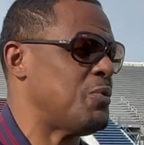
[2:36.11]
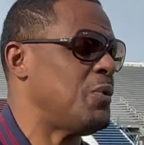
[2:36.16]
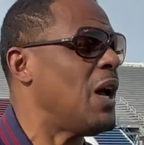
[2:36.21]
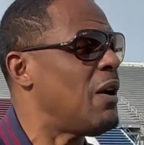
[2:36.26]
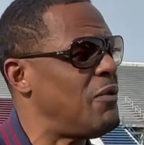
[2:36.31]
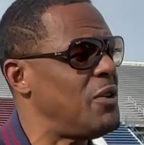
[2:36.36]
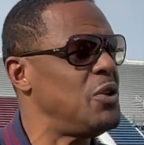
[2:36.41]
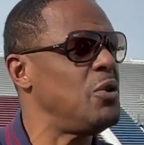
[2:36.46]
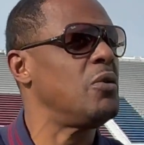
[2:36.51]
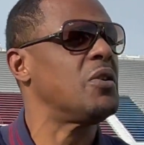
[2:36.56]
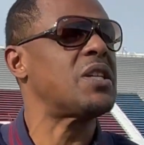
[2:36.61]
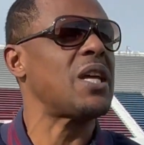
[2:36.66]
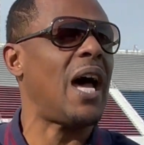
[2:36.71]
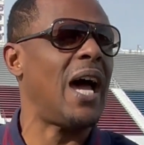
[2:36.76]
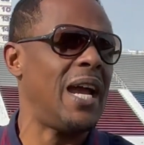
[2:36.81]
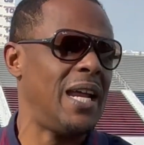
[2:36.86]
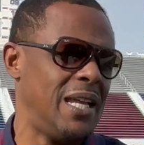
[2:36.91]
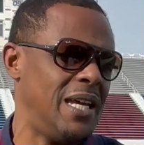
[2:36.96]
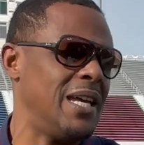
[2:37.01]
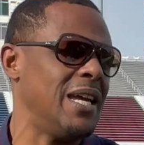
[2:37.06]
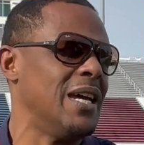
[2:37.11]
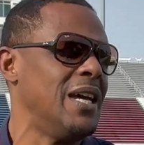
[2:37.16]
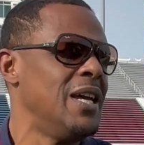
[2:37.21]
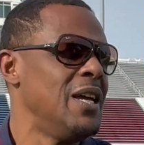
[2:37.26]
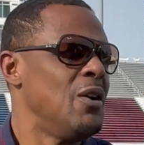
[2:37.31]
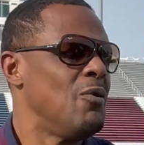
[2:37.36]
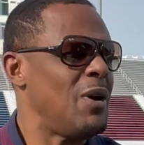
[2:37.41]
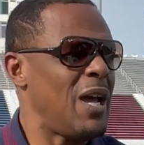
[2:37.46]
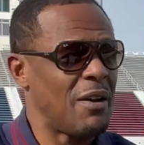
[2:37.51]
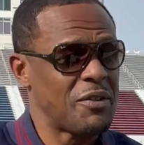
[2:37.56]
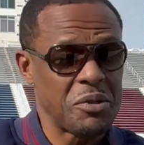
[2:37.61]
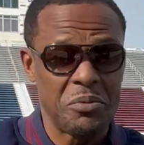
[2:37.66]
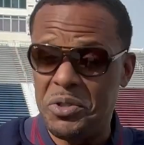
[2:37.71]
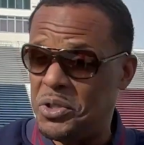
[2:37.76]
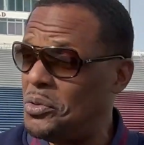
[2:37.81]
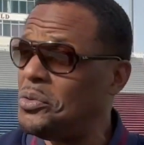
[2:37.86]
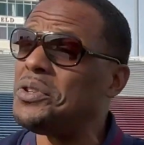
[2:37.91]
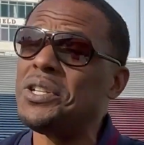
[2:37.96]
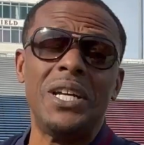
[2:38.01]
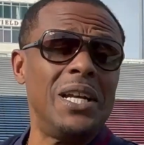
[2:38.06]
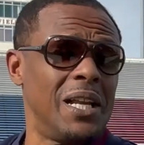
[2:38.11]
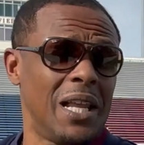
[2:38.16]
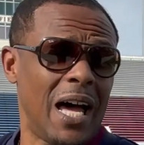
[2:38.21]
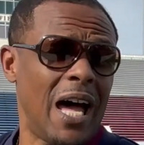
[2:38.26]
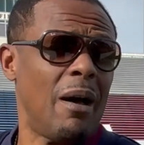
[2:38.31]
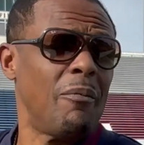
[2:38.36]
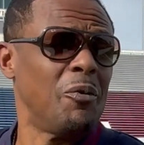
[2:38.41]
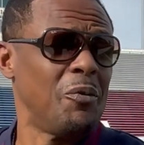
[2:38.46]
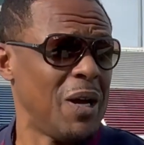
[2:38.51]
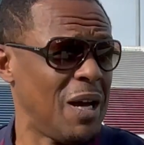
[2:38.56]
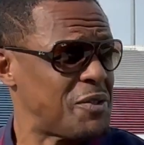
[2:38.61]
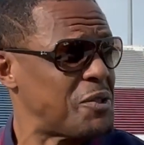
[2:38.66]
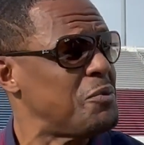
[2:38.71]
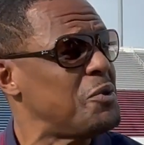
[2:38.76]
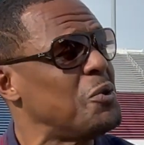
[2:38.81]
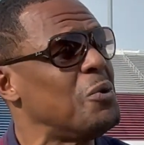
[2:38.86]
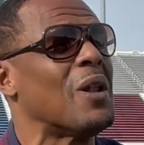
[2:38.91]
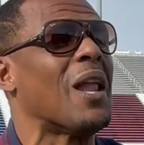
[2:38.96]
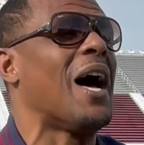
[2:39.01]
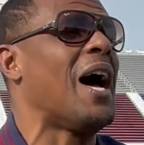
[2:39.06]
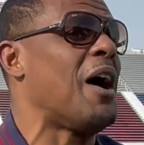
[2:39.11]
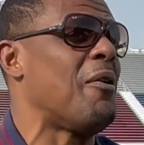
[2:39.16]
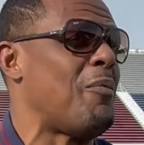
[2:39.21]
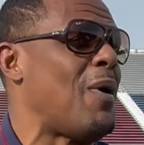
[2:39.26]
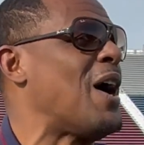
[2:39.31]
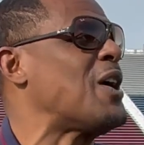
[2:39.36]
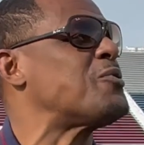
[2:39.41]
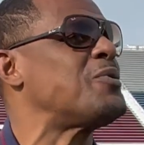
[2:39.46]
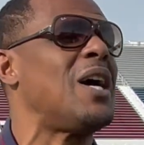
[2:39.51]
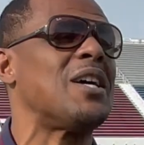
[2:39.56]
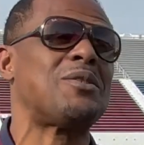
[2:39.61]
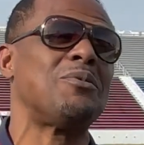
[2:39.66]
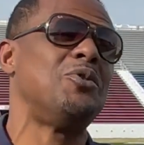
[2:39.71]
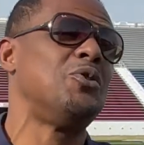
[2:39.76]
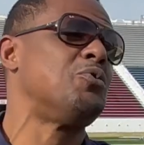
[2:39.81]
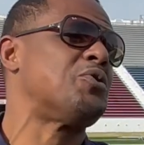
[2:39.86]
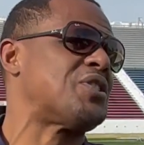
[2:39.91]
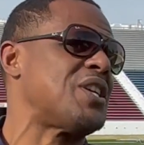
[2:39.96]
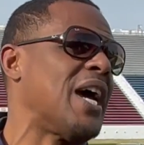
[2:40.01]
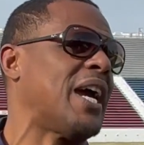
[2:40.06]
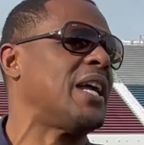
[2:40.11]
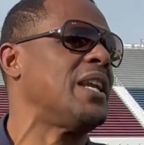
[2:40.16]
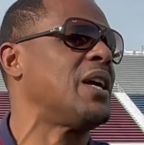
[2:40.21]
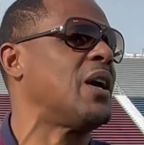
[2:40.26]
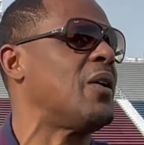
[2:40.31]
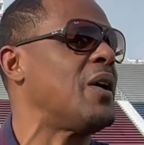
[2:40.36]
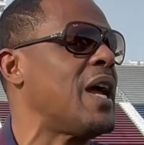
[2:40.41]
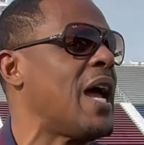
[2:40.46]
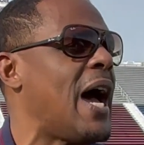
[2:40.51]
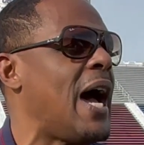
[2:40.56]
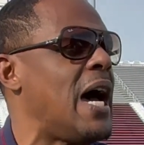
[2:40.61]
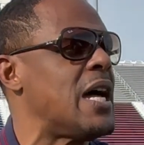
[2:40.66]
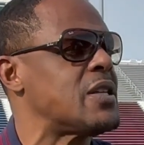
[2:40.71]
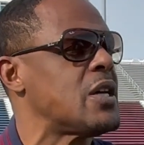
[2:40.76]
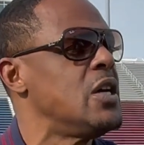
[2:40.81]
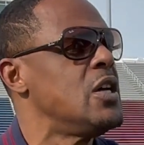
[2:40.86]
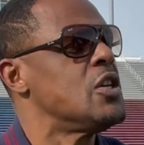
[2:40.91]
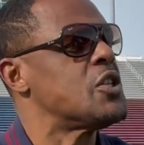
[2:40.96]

We have a new tight end. We have some new D-linemen. We have some new linebackers. We have some new secondary guys.